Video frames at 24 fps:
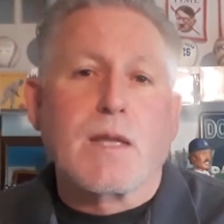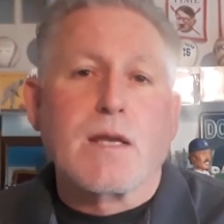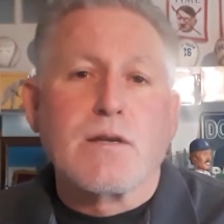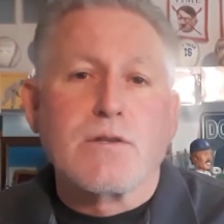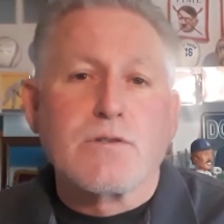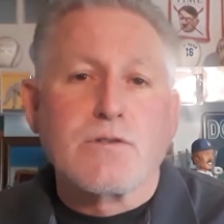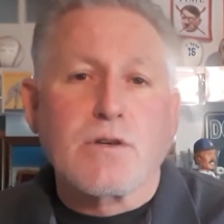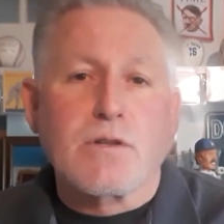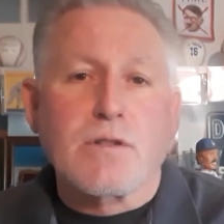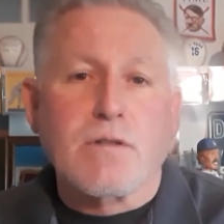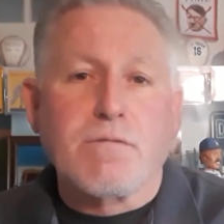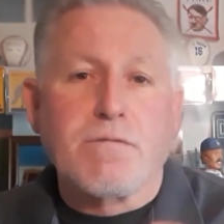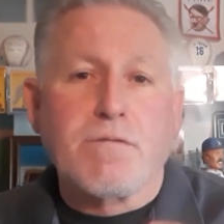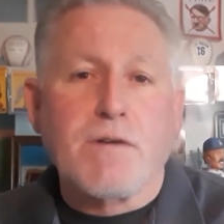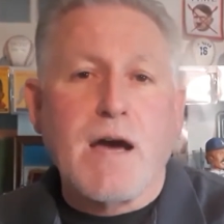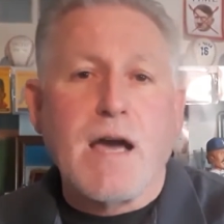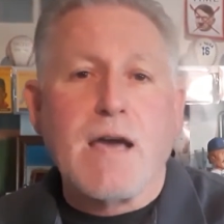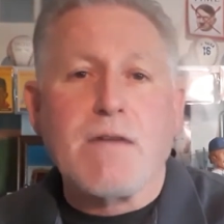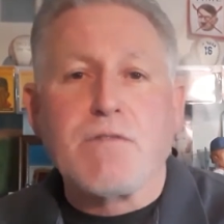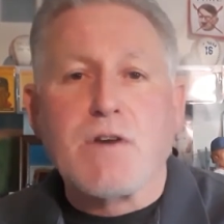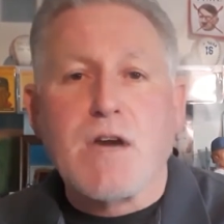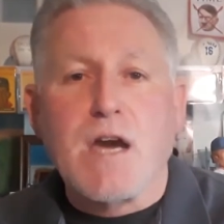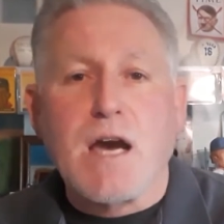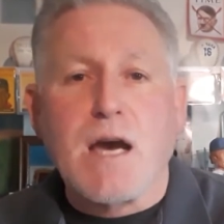So the
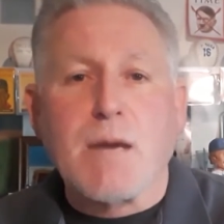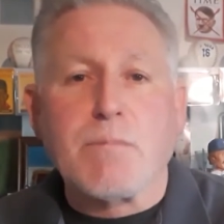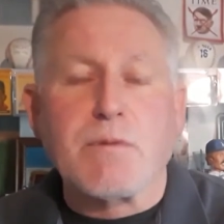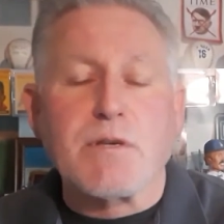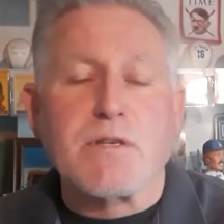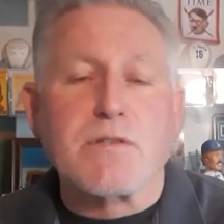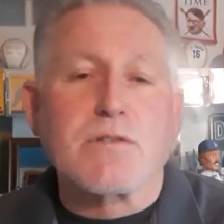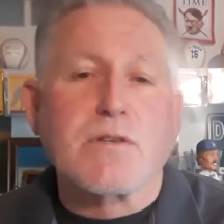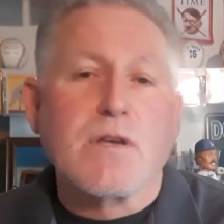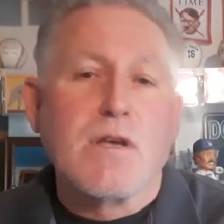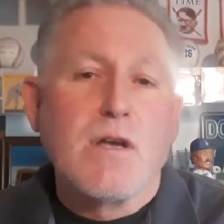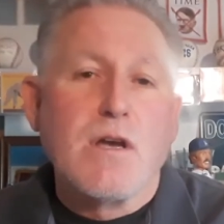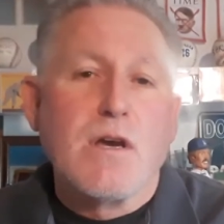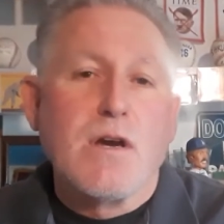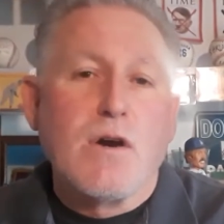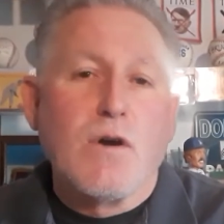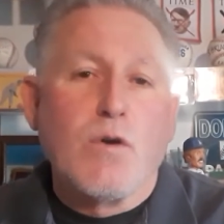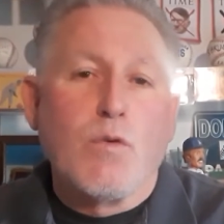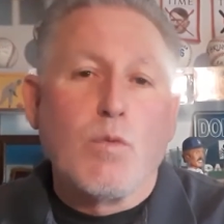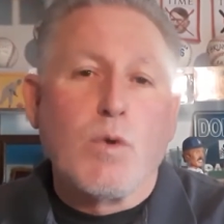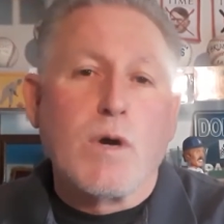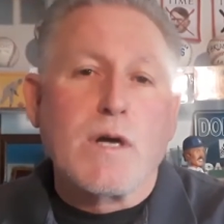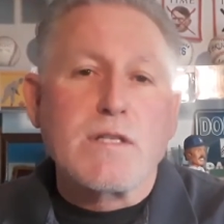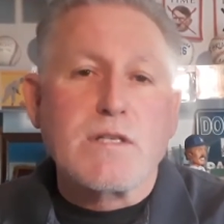5 copies,
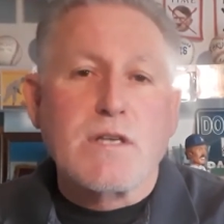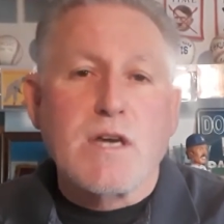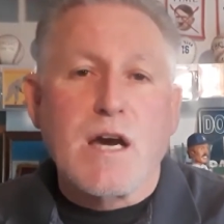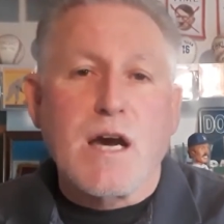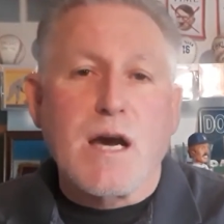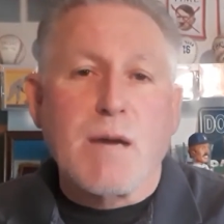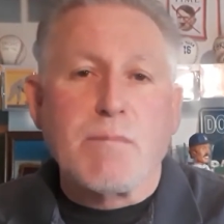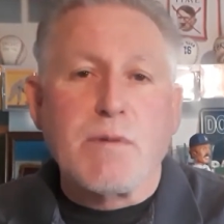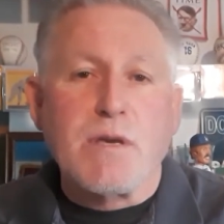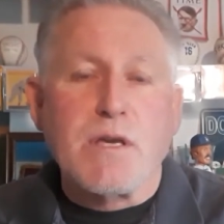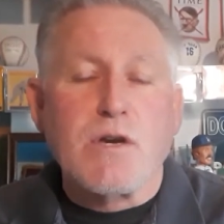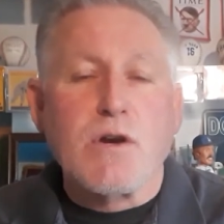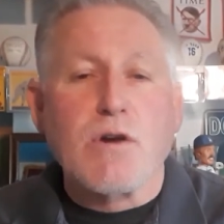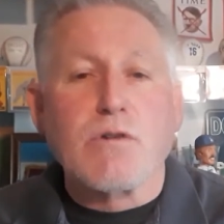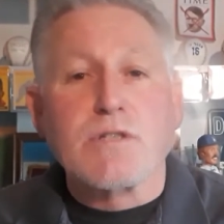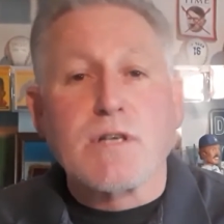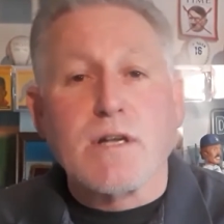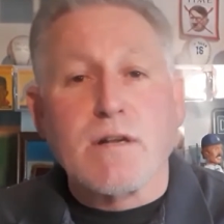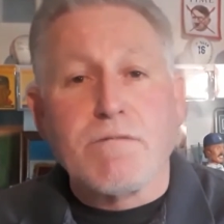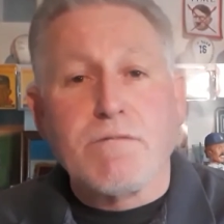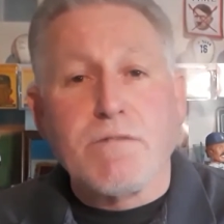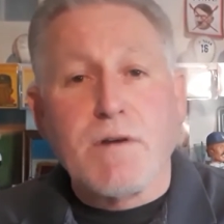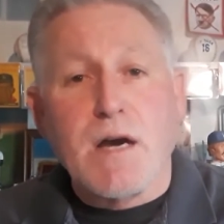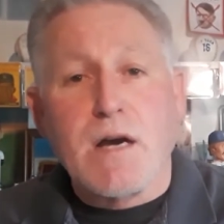1 copy goes
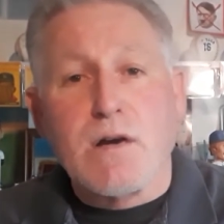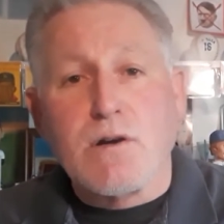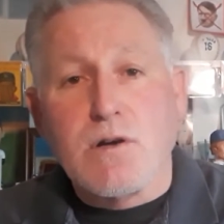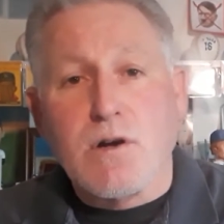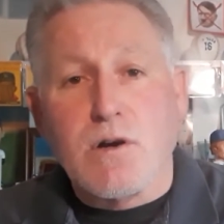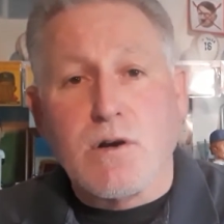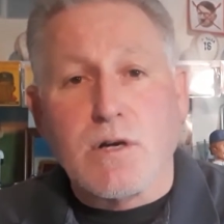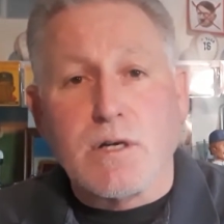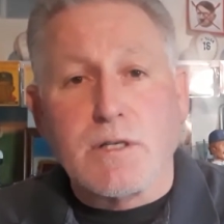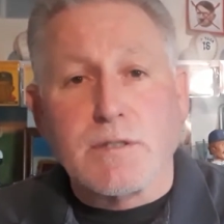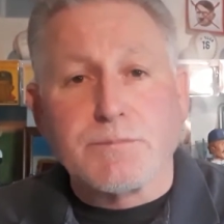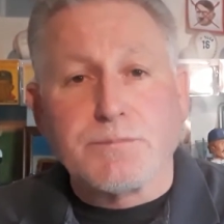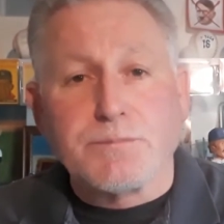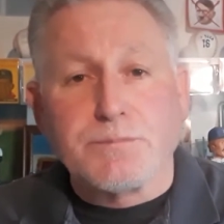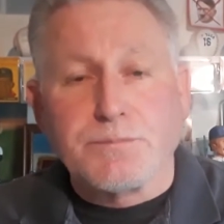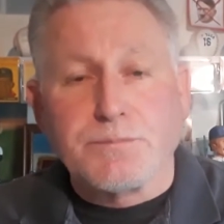on a file card.